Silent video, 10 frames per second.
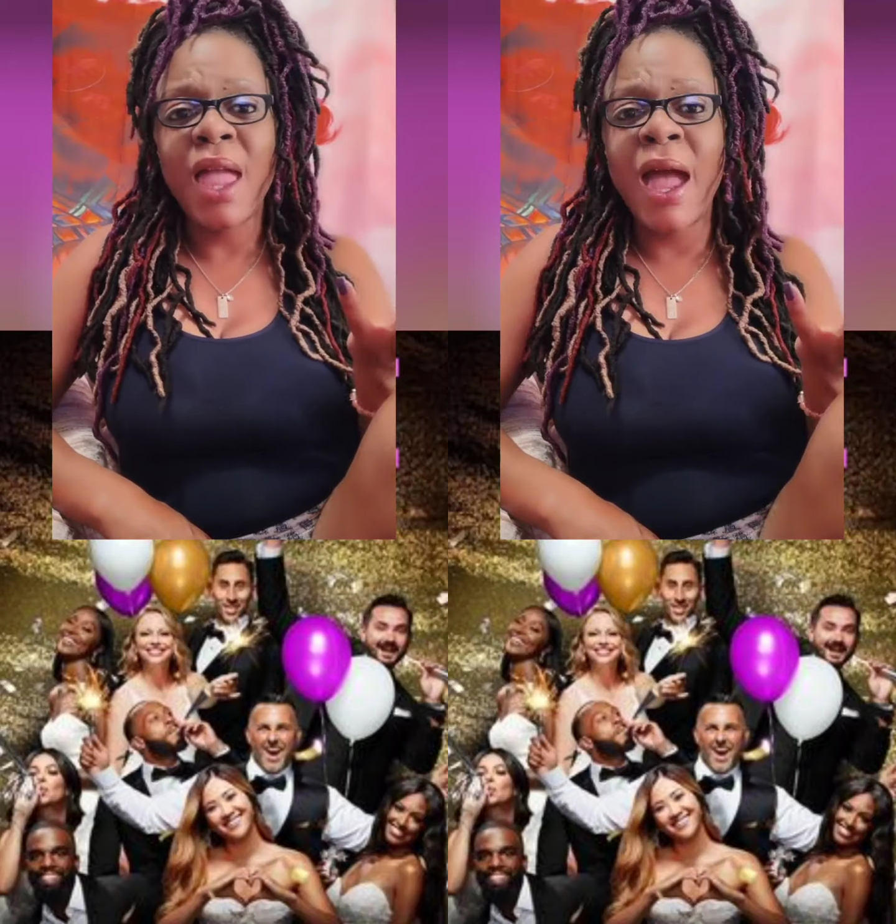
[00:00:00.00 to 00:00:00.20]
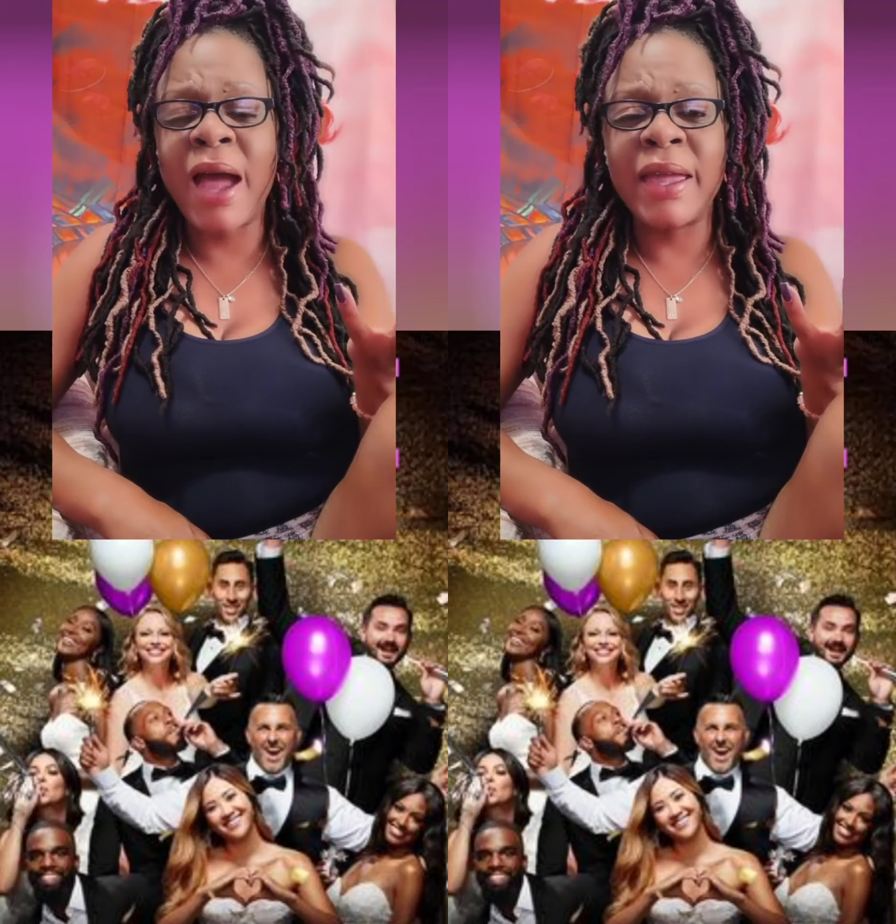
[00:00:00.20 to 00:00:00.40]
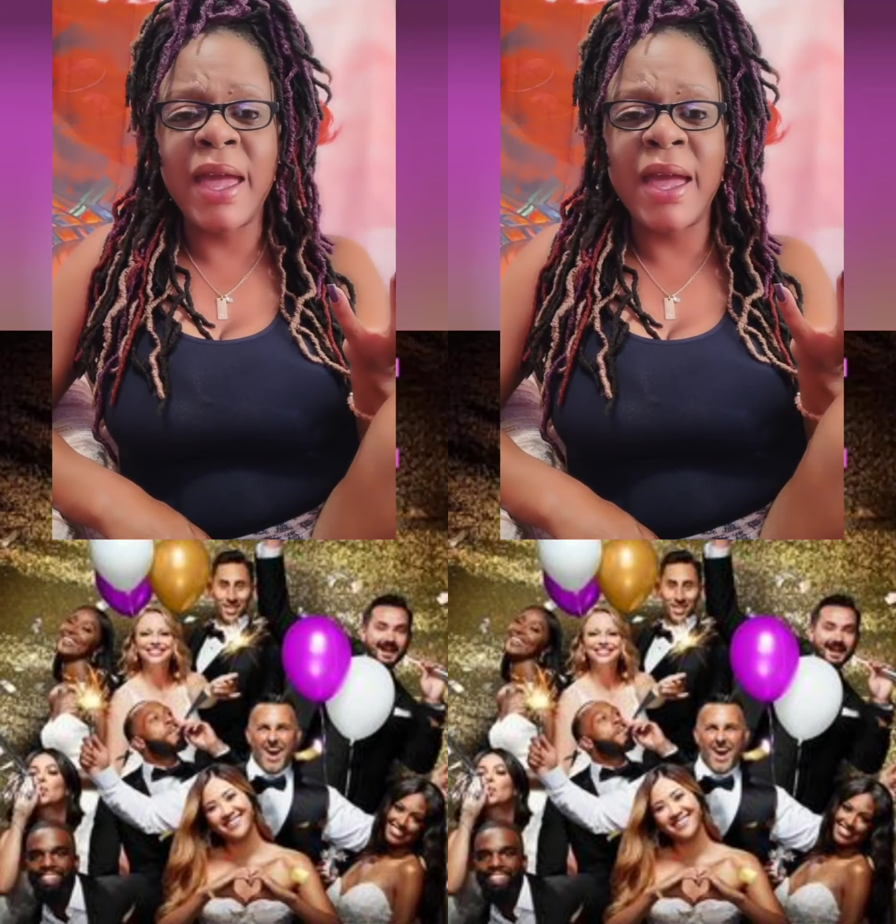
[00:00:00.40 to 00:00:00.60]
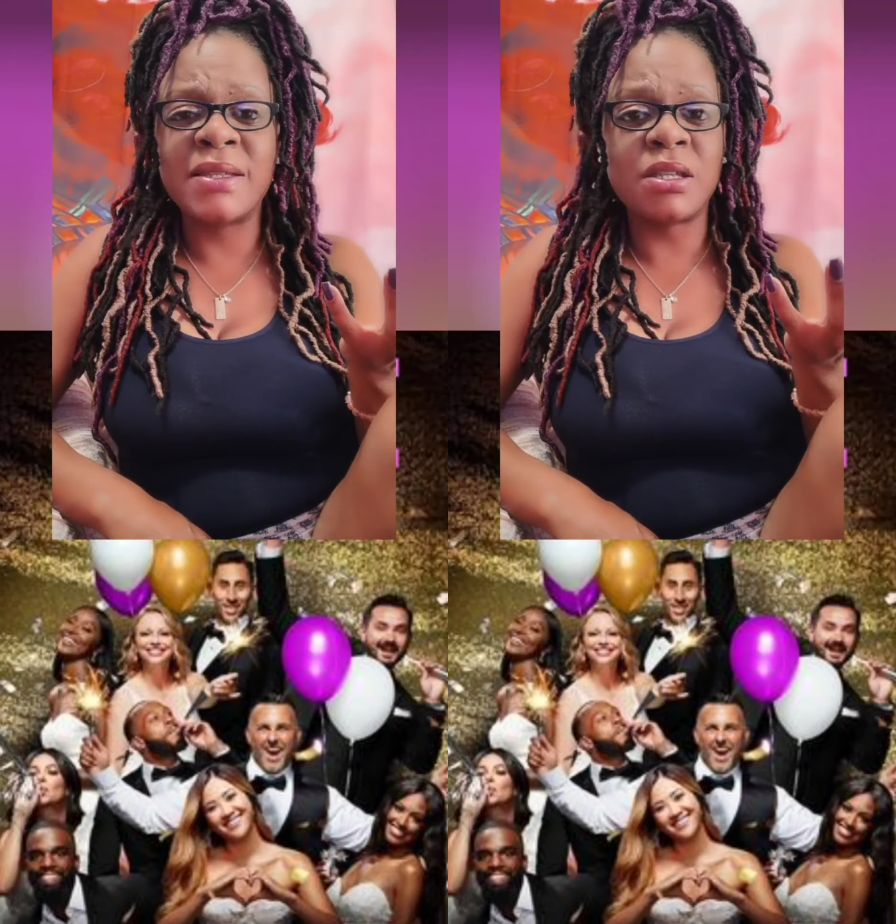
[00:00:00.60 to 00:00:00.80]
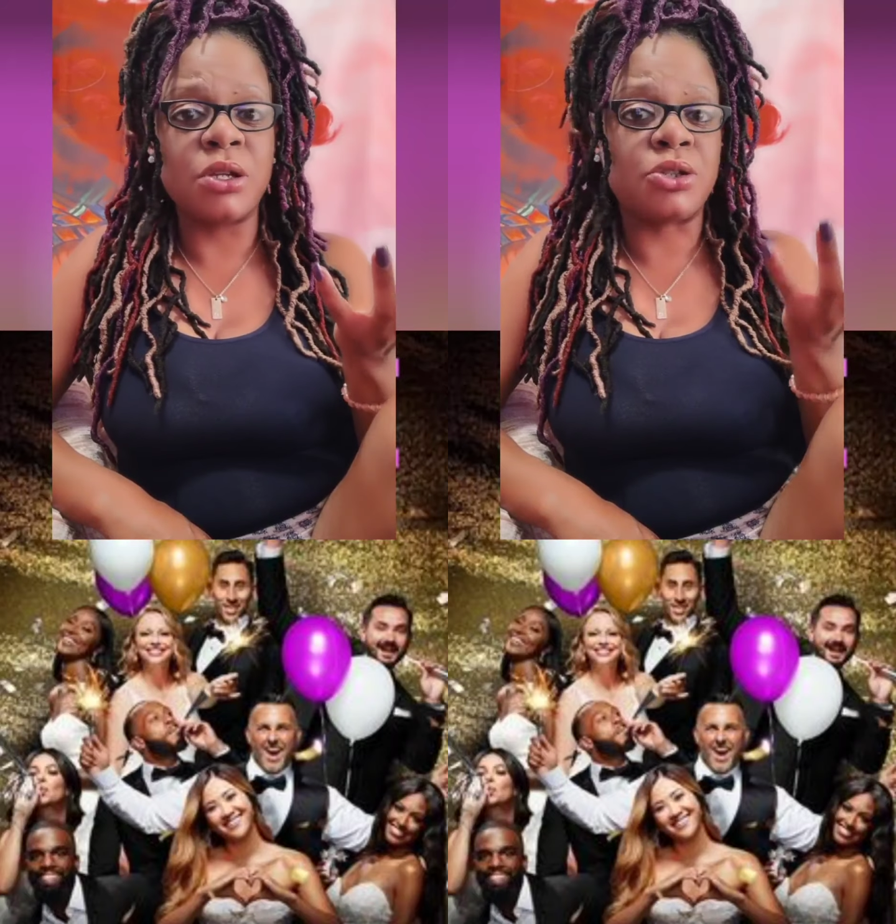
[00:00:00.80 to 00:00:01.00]
I
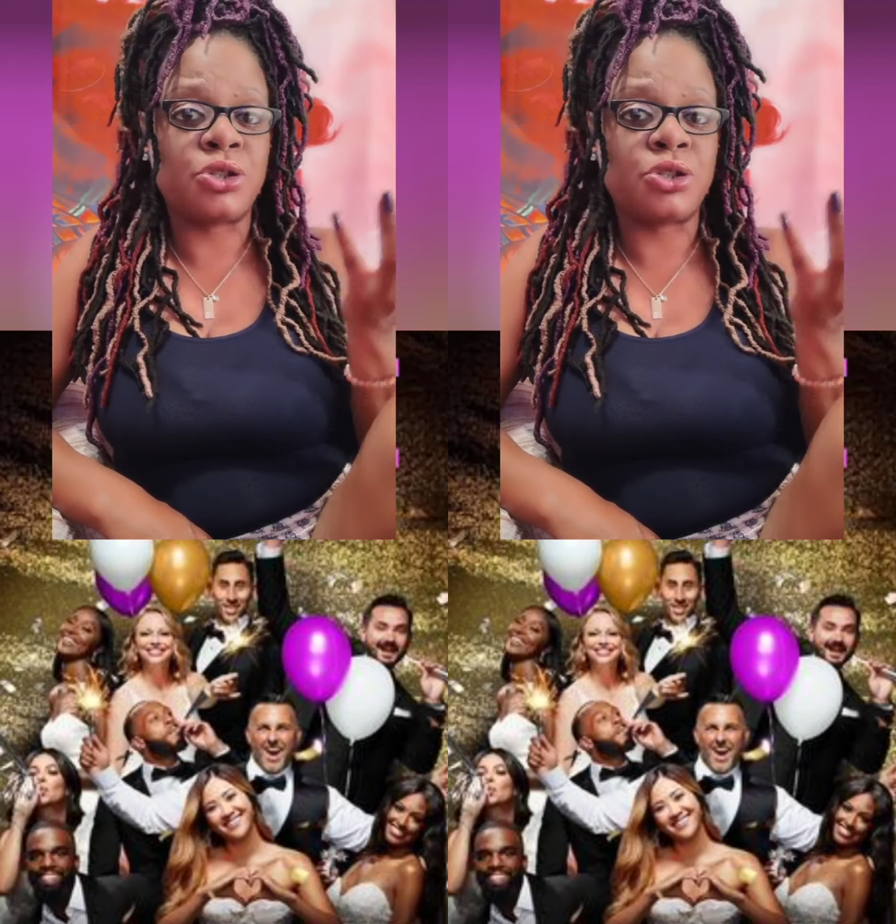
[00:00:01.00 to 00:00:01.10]
guess